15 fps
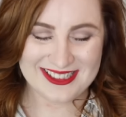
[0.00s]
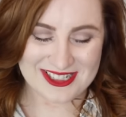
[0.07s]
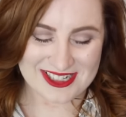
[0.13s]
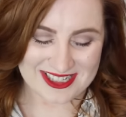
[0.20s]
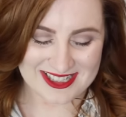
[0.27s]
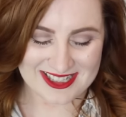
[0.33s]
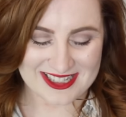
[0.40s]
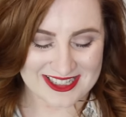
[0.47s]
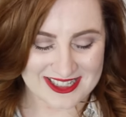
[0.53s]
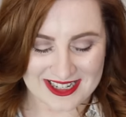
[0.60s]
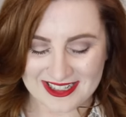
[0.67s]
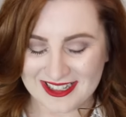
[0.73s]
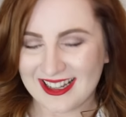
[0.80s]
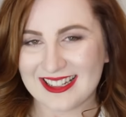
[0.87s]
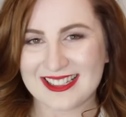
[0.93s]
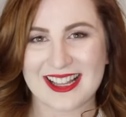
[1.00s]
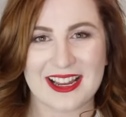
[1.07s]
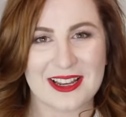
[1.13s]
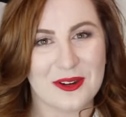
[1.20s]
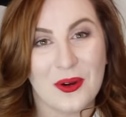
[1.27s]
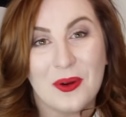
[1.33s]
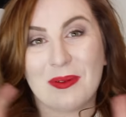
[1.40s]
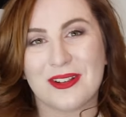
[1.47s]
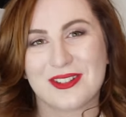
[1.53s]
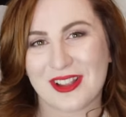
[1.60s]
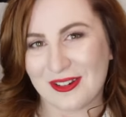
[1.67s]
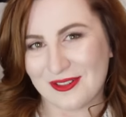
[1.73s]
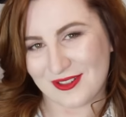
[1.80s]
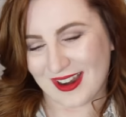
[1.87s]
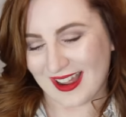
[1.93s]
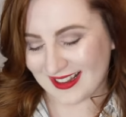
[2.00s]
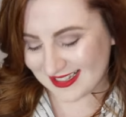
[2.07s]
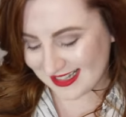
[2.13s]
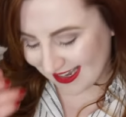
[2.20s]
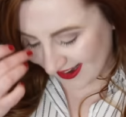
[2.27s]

Just as a, a side note about soundtracks